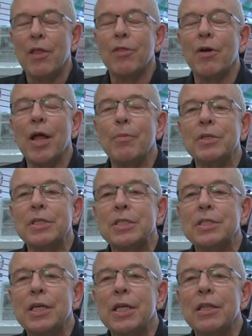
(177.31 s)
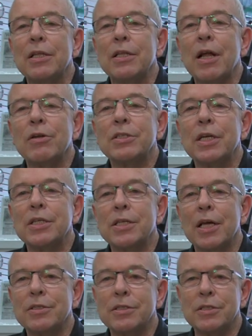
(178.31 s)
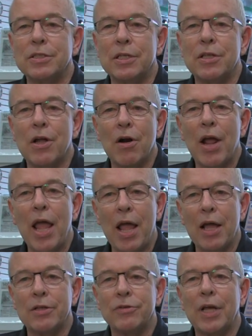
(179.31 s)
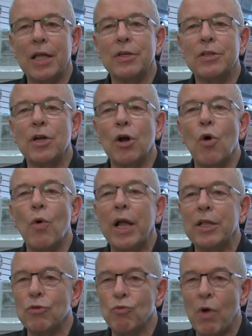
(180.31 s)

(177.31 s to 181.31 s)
They're able to see that their success is in their hands and that they're going in the